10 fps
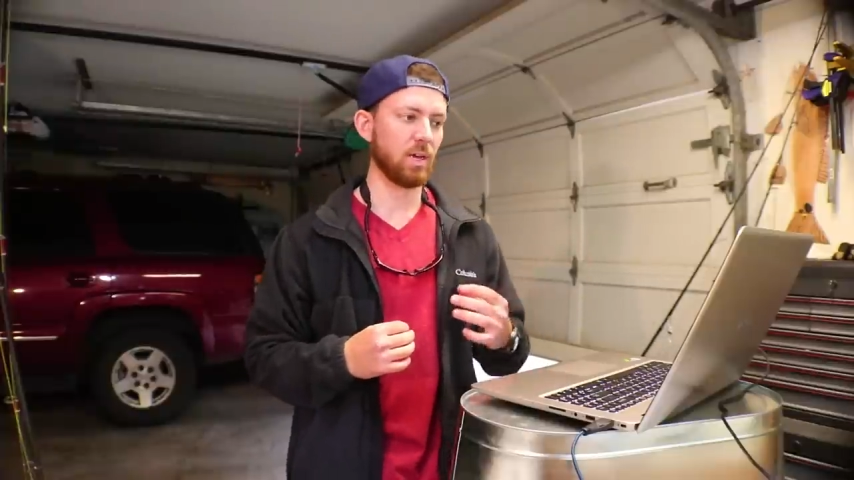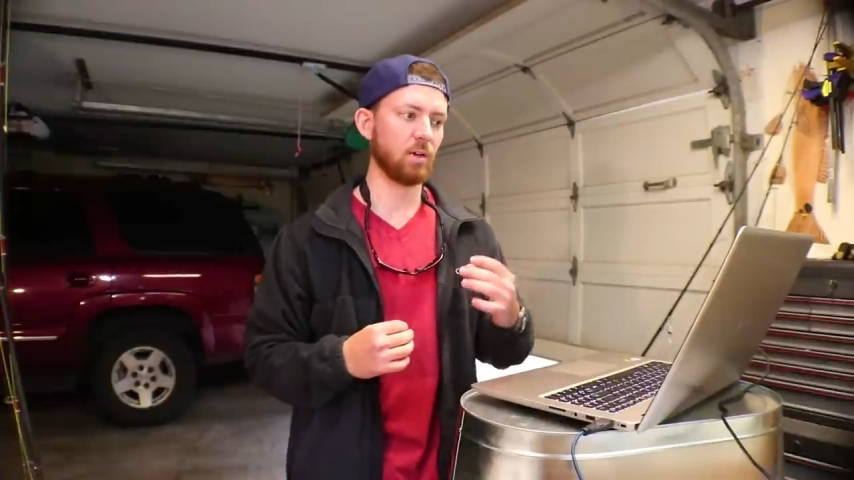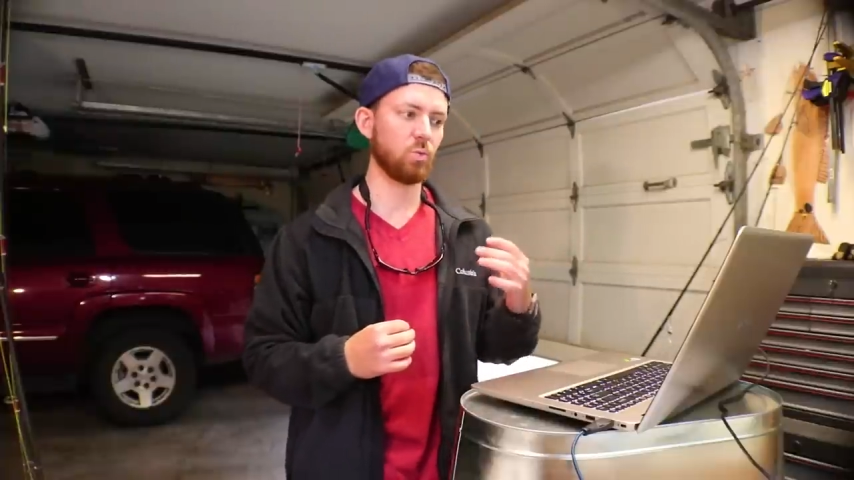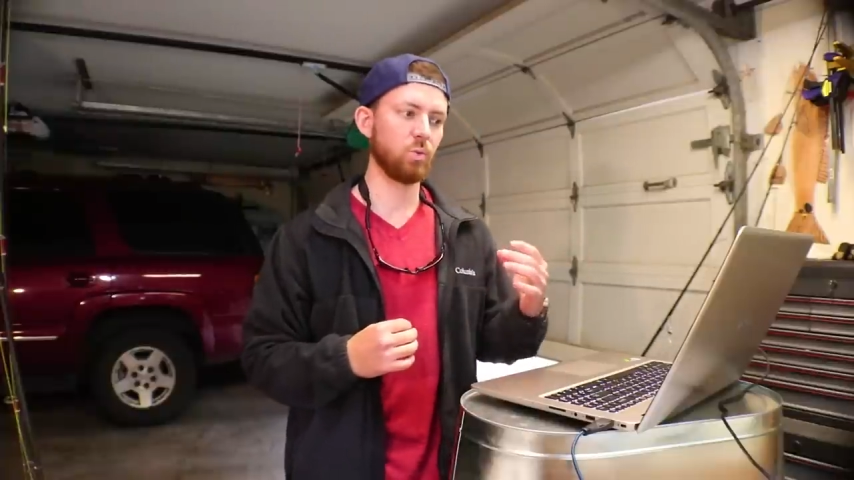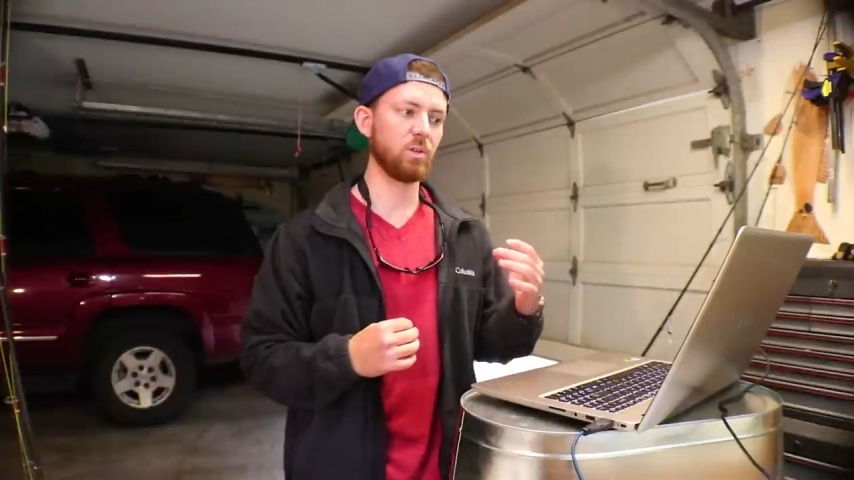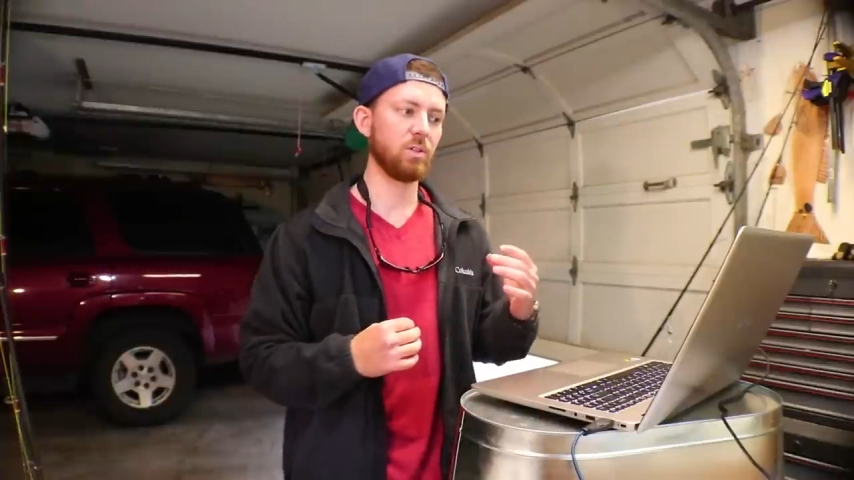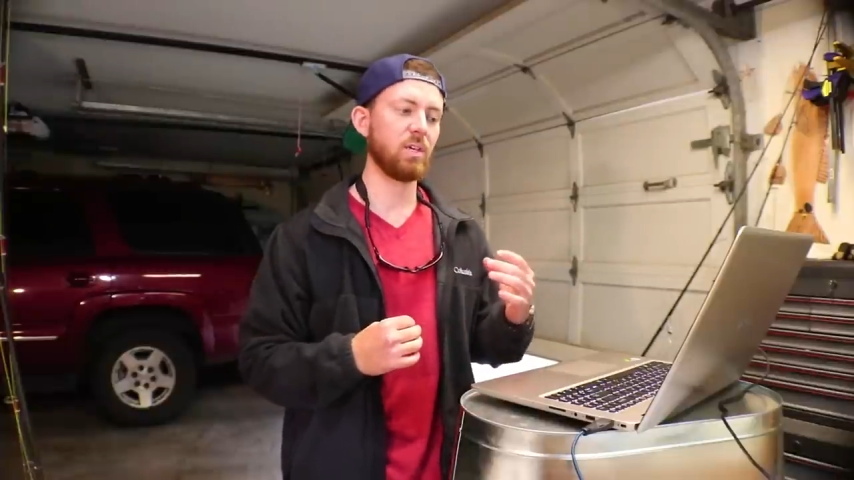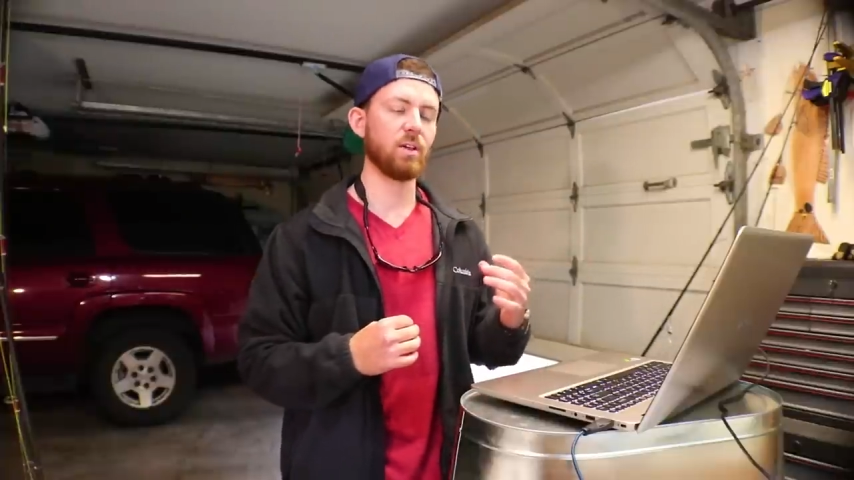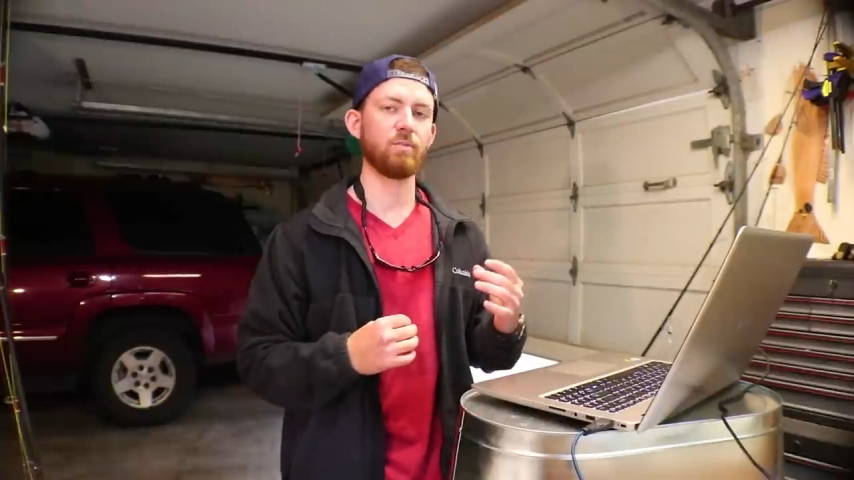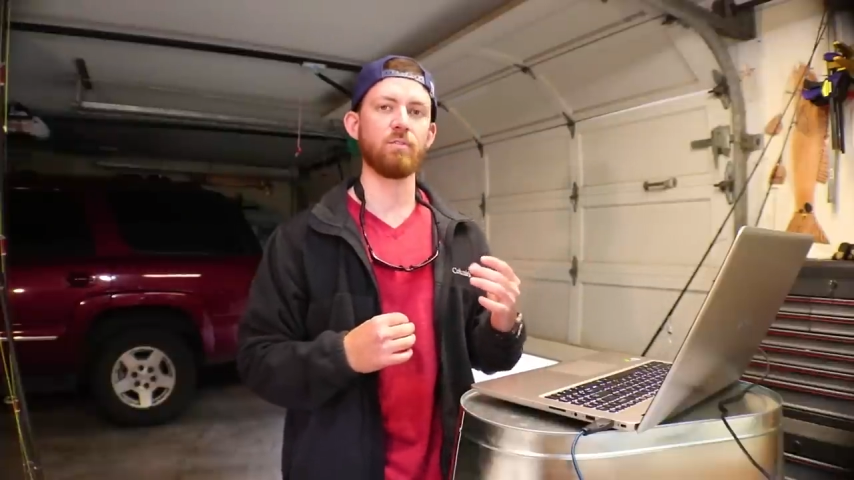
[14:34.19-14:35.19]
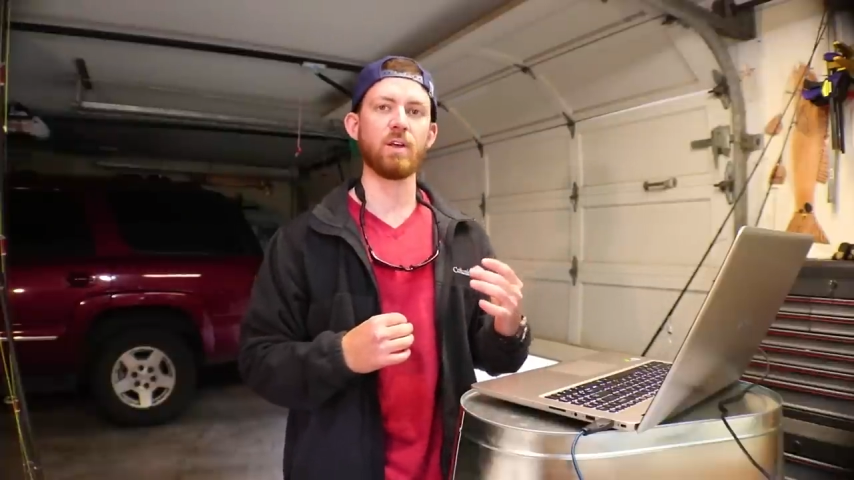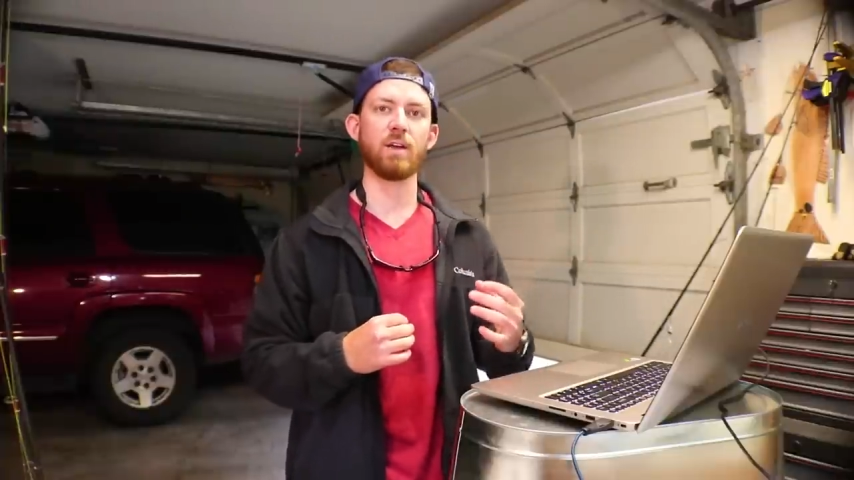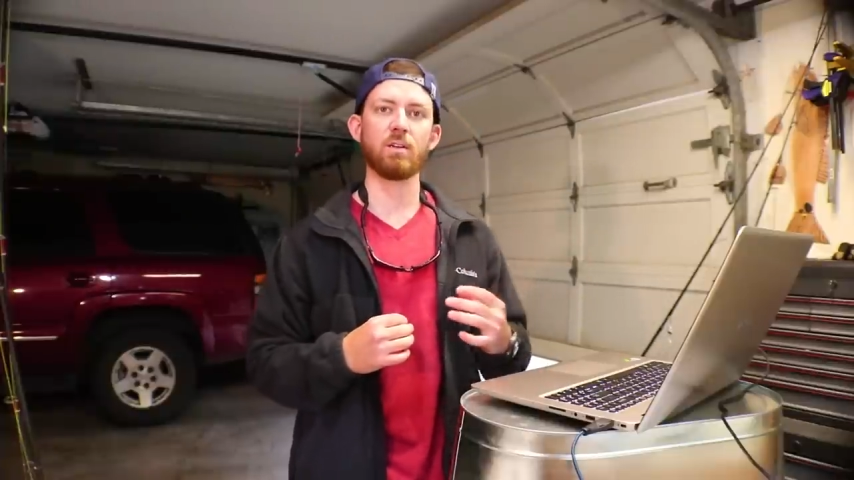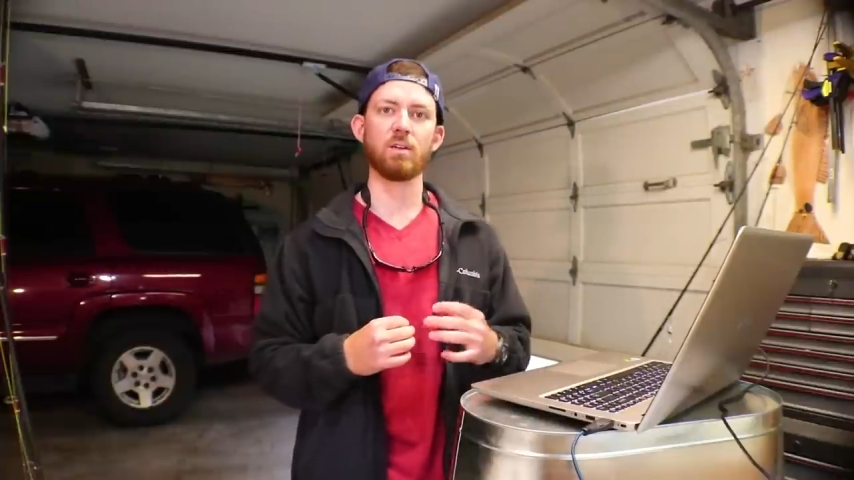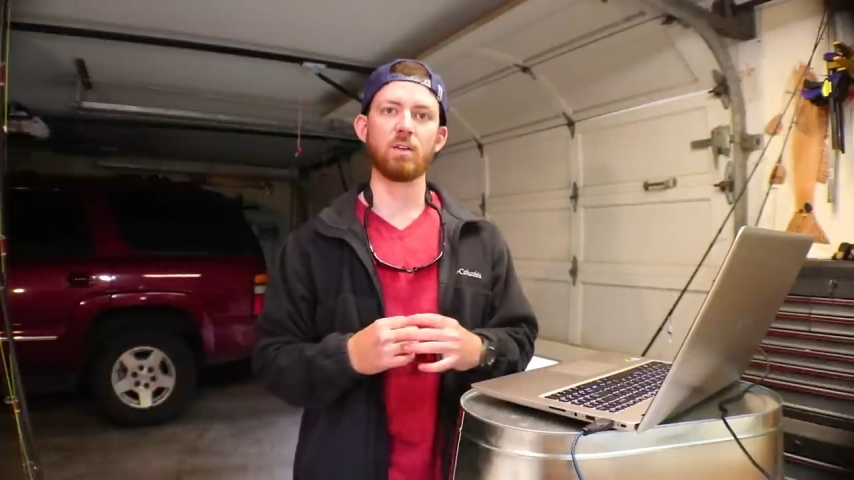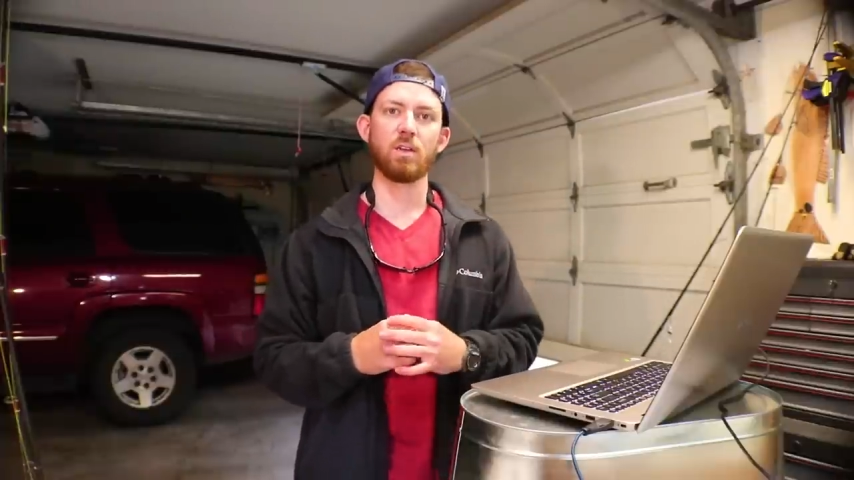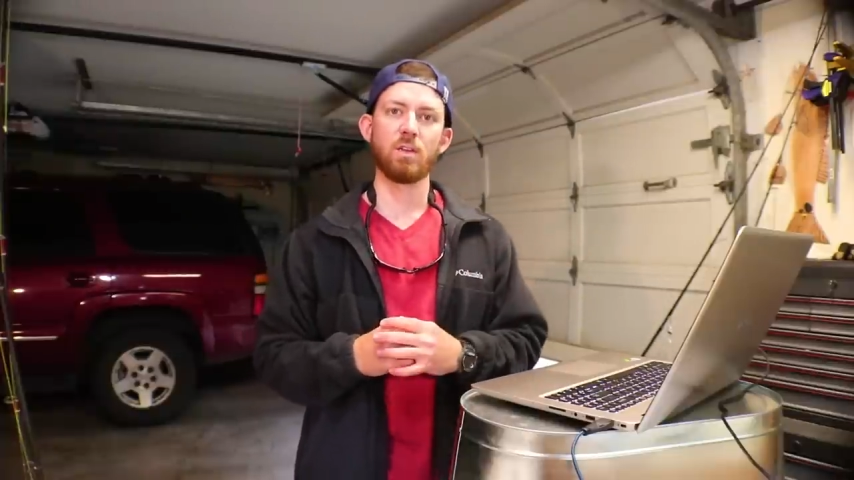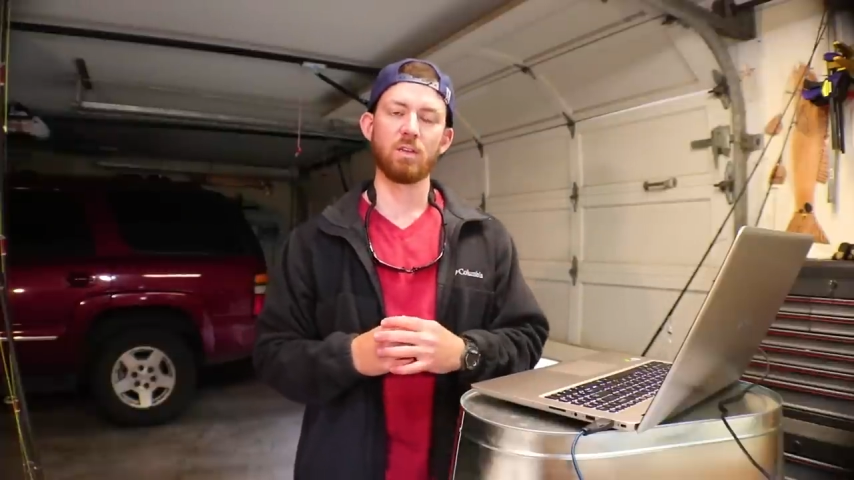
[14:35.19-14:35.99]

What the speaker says: I really have not